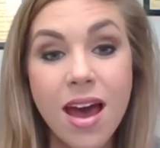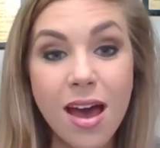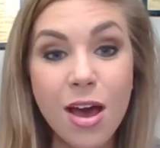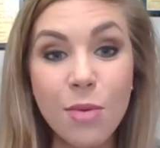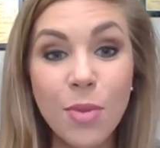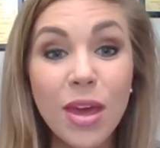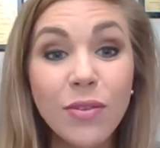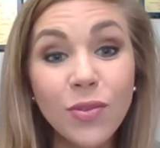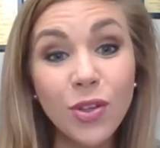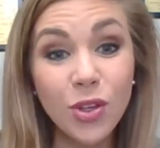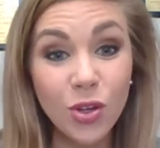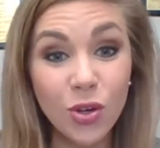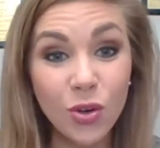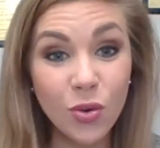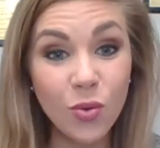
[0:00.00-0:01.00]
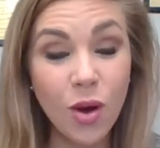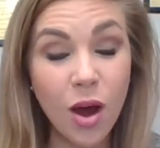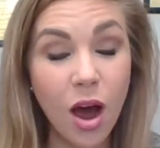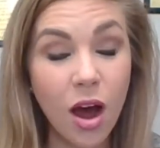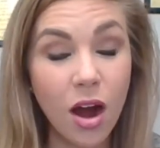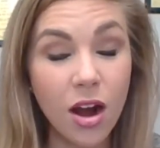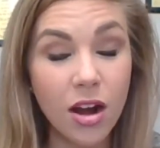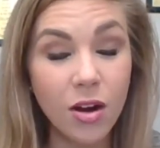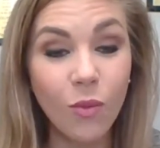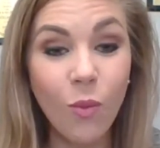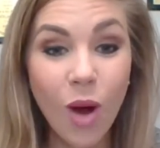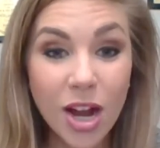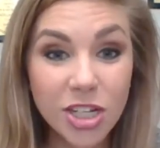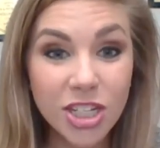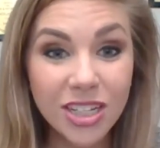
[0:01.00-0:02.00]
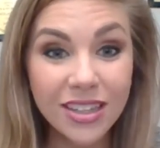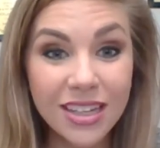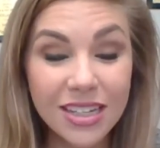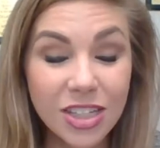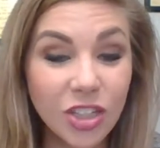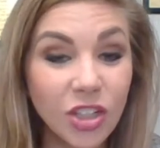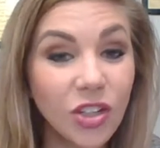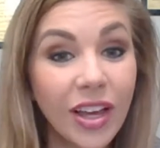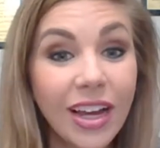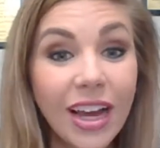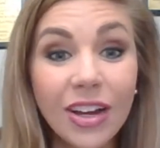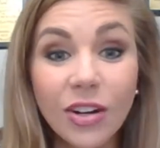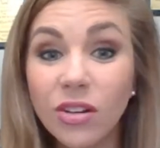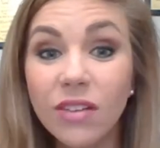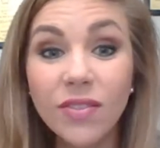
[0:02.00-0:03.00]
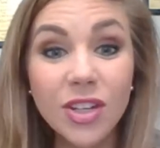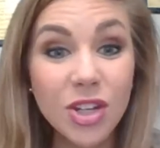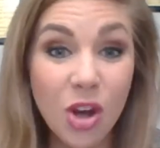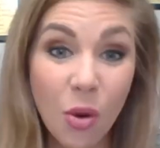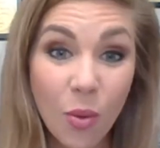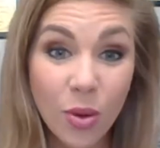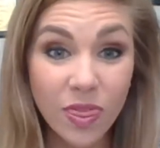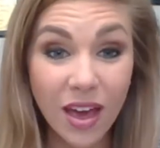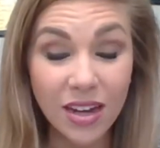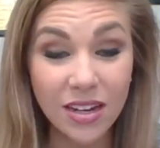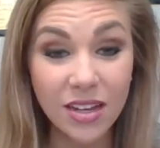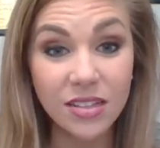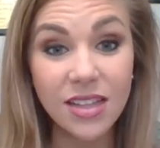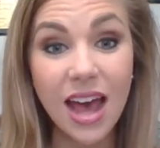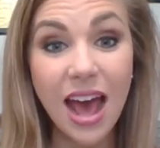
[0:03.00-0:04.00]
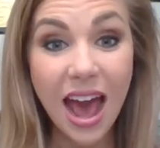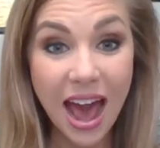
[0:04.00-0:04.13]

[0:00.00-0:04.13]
If you are watching this and you're like, I don't even know what that is,